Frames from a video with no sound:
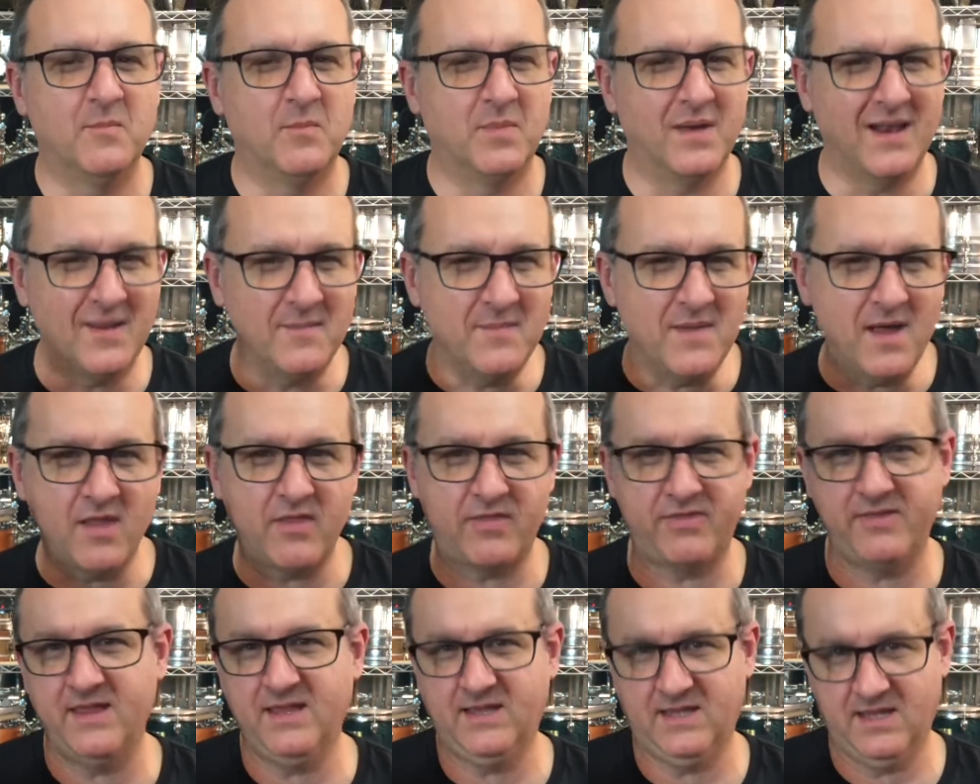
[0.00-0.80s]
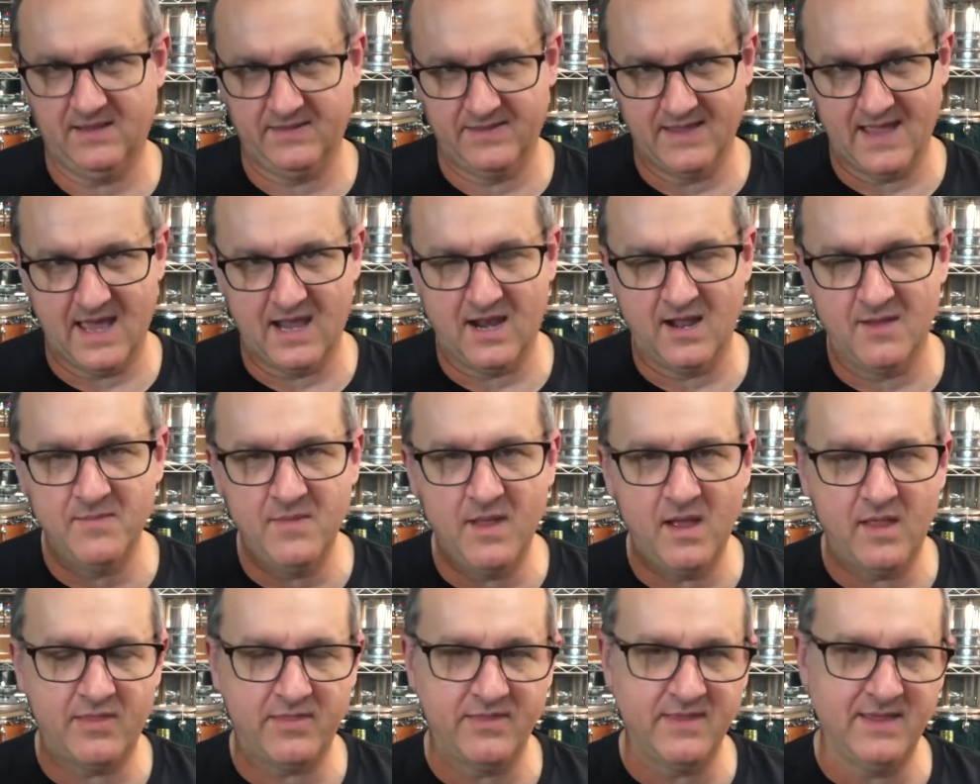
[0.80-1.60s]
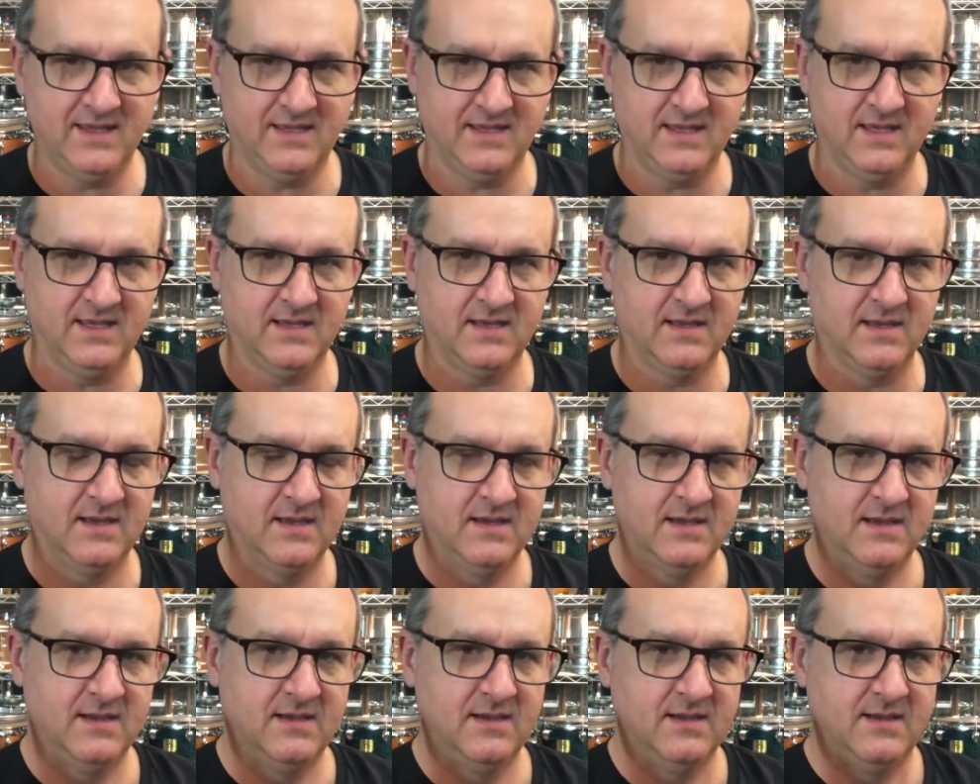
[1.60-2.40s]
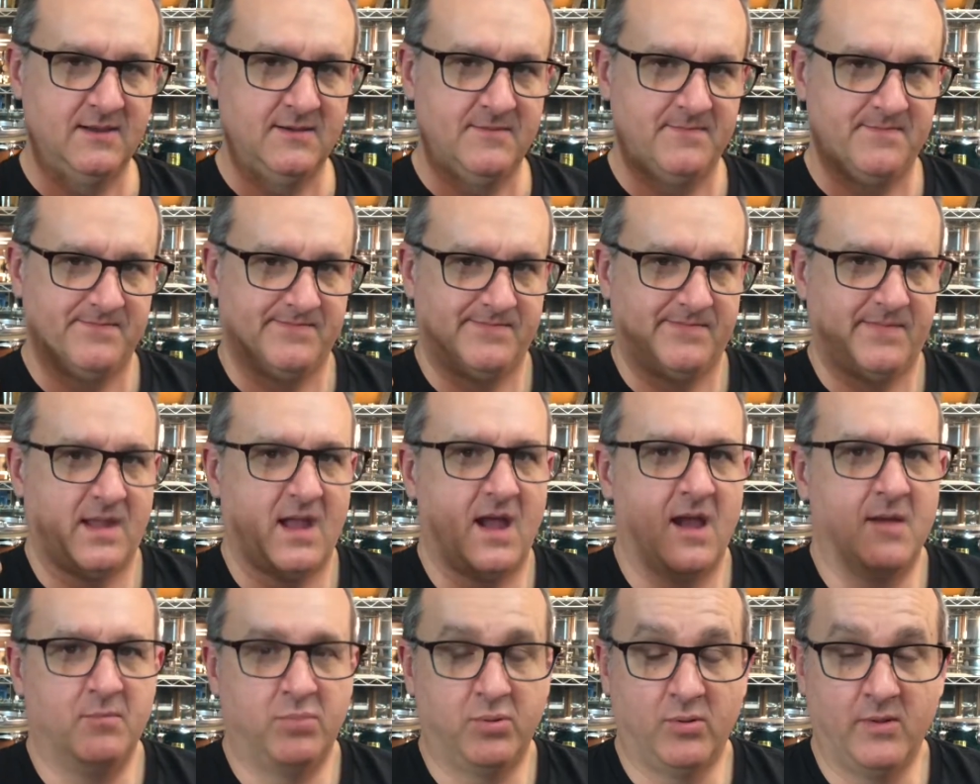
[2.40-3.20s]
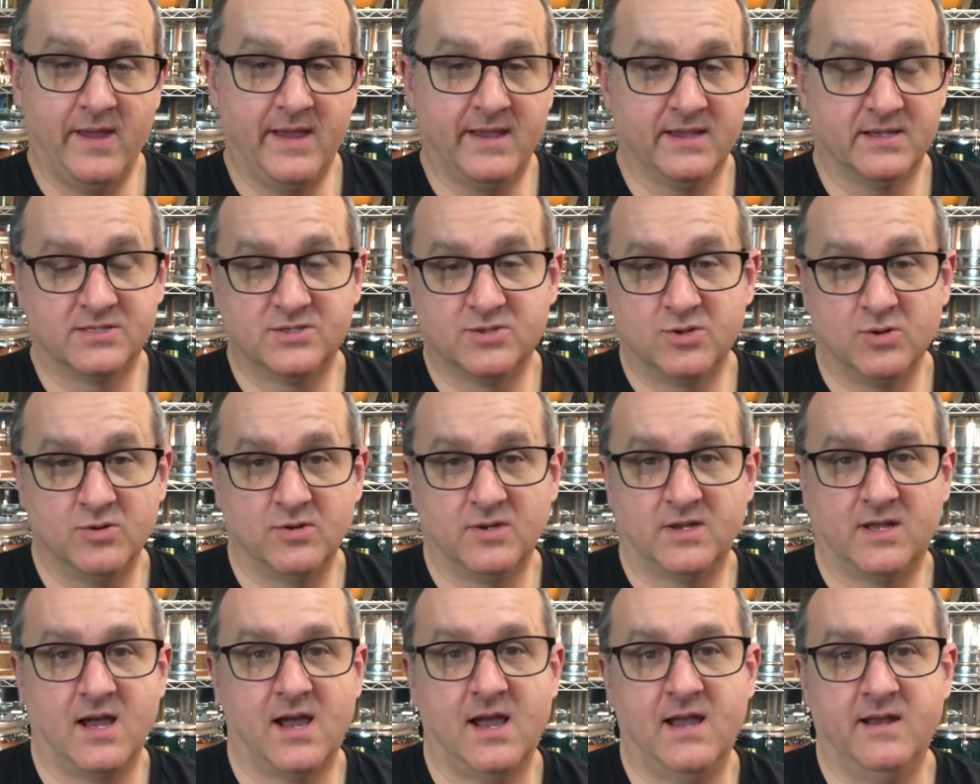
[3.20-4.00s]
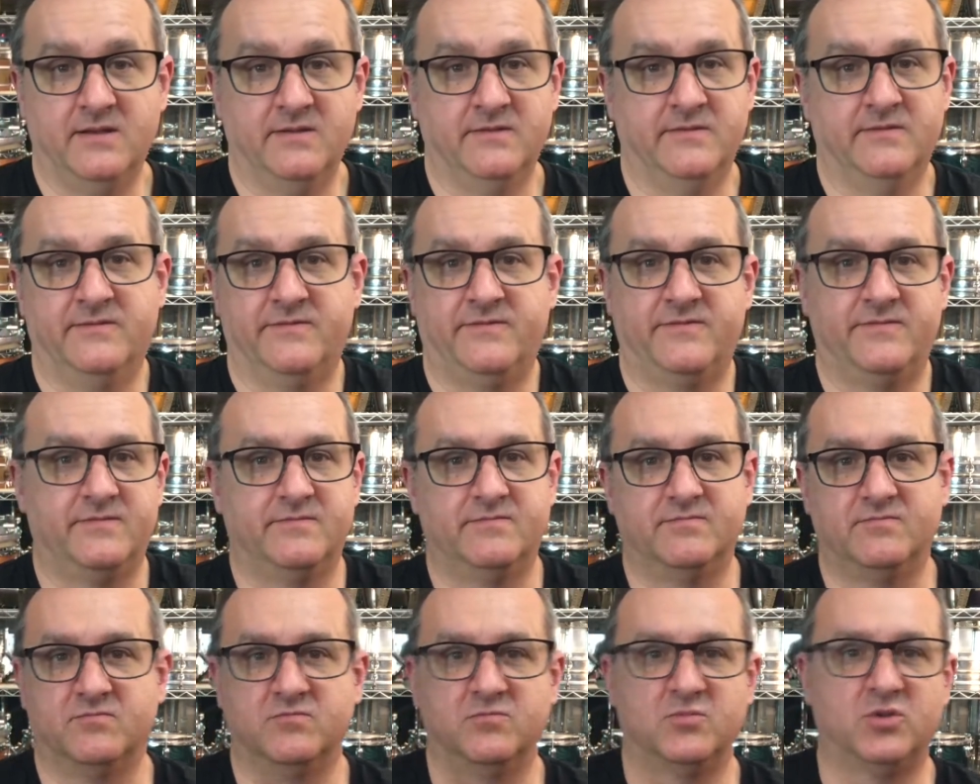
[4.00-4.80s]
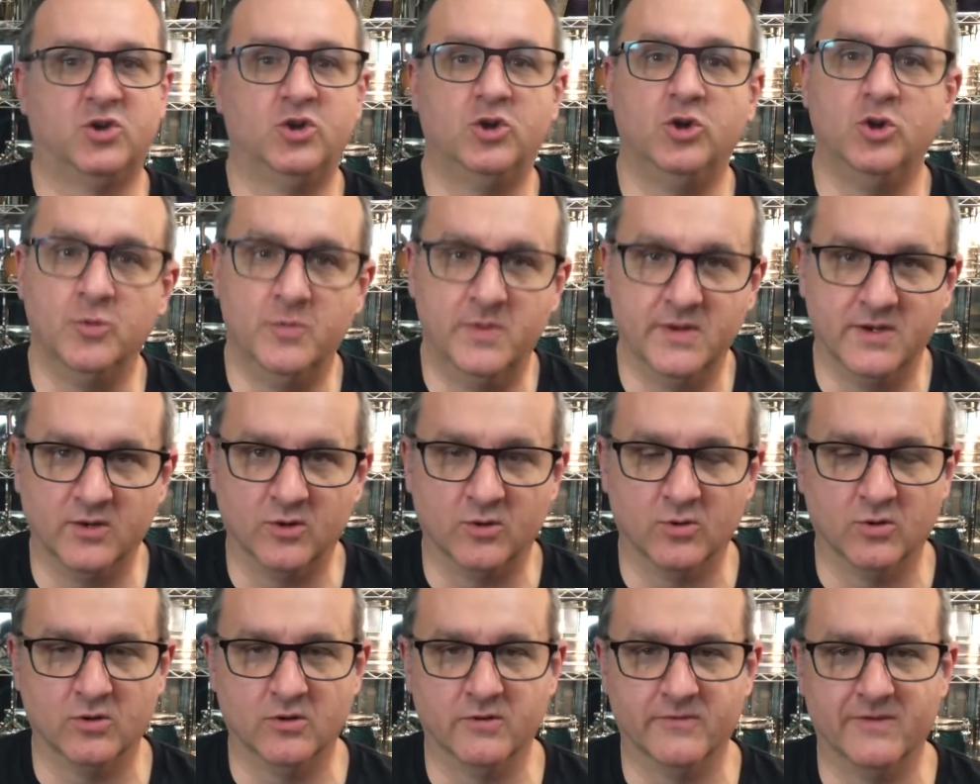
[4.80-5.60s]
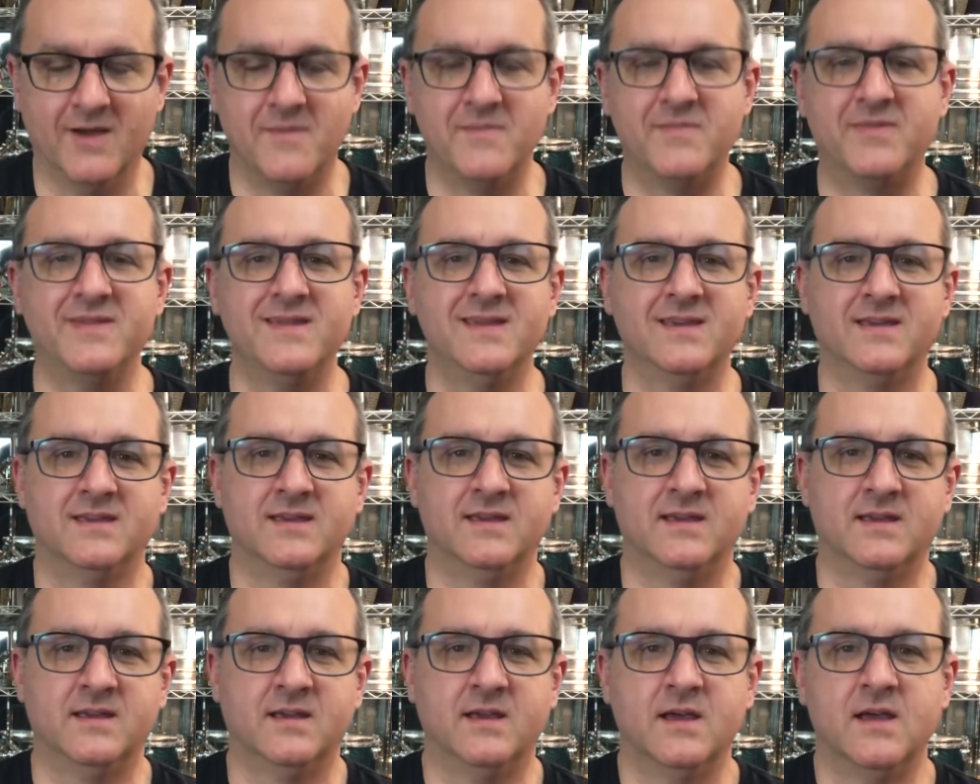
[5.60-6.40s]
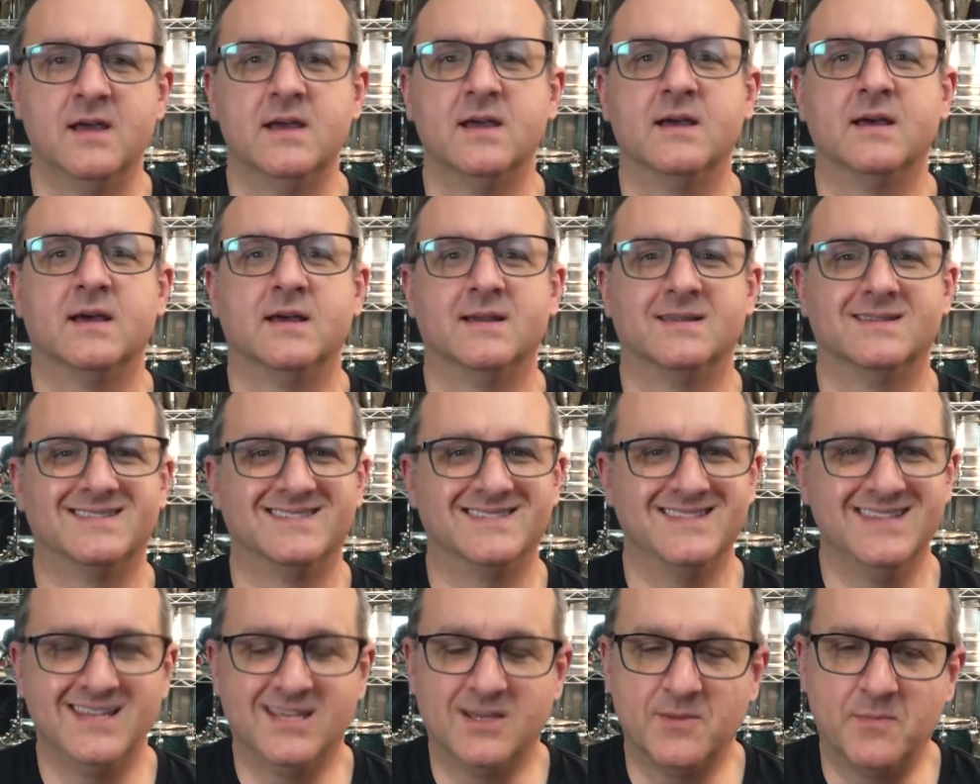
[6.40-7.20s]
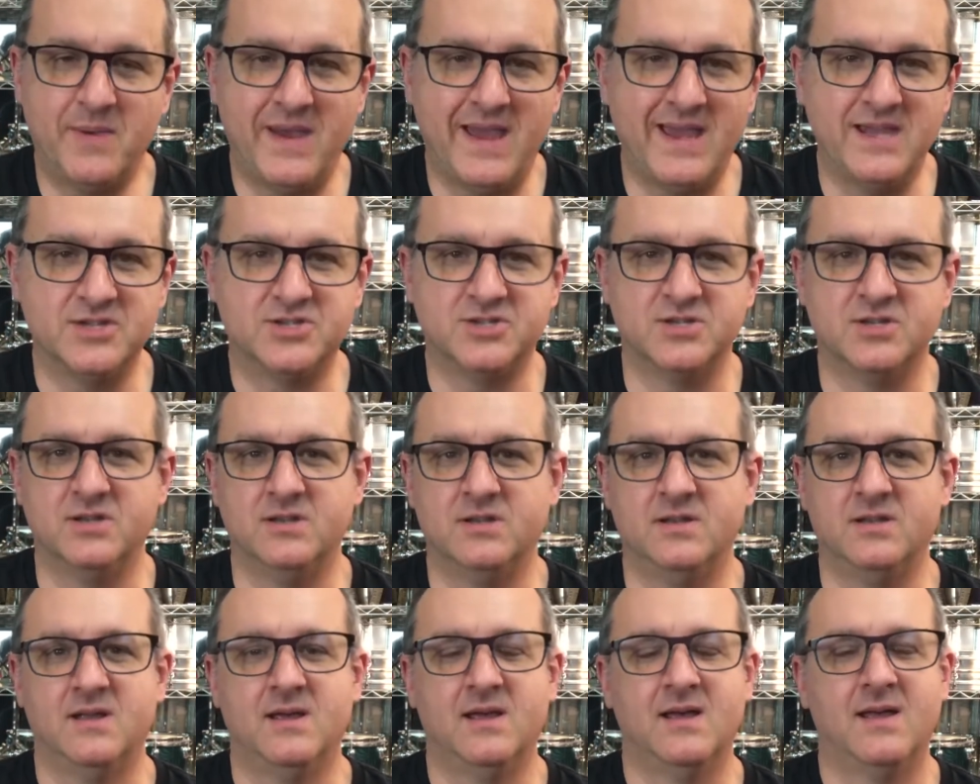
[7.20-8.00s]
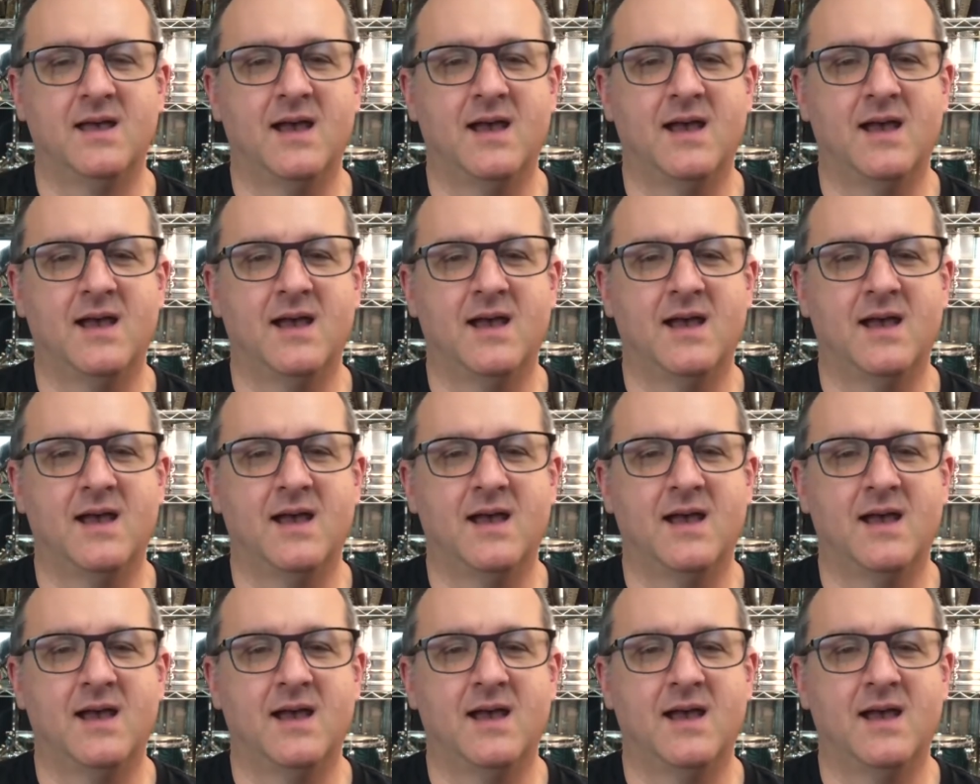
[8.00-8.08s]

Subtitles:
I'm not thinking that. I'm not thinking I'm playing a certain kind of Cuban groove. I'm thinking syncopation.